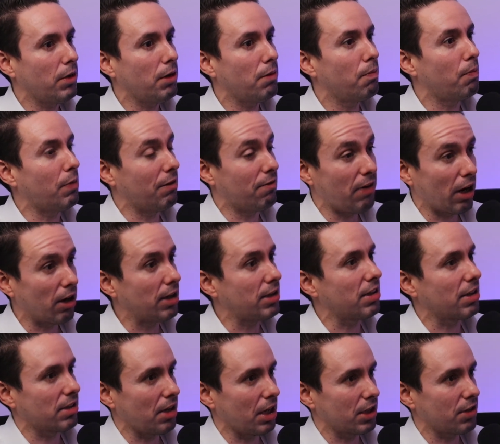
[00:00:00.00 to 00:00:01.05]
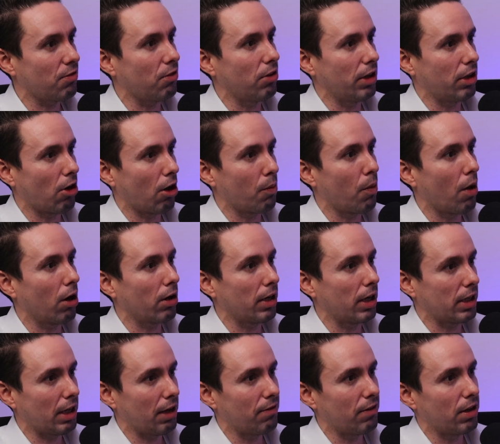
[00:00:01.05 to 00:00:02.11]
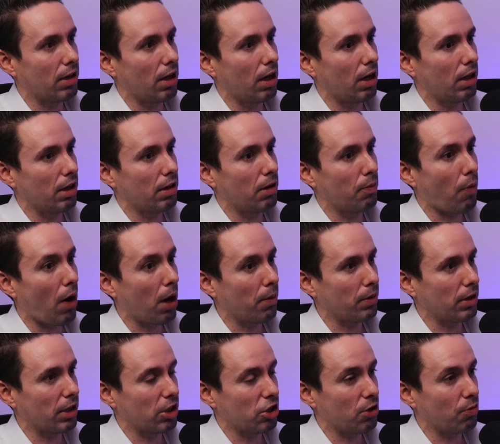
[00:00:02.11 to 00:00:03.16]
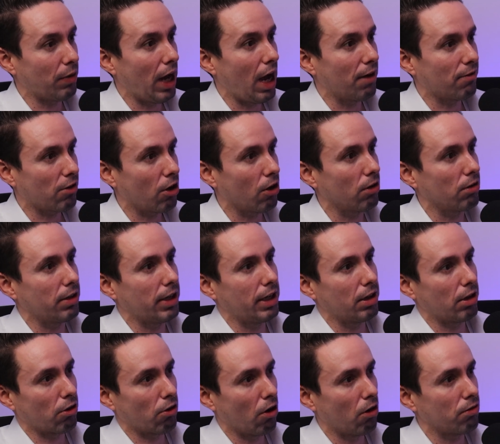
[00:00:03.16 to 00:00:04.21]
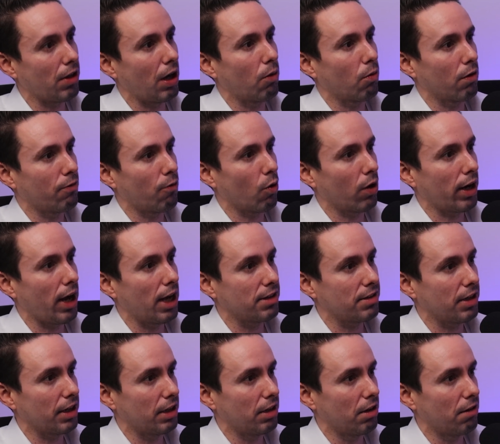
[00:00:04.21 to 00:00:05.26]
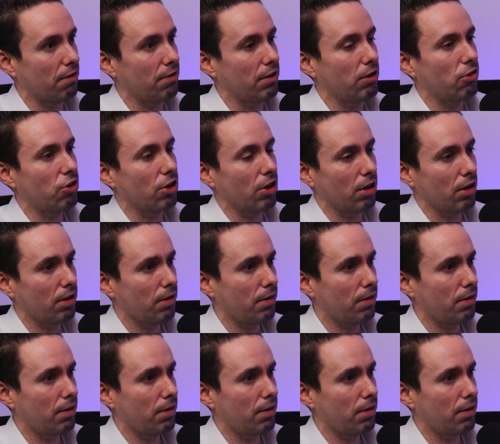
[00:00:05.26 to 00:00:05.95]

be very successful in our market given the population we have currently and the growth that we're forecasting into the future.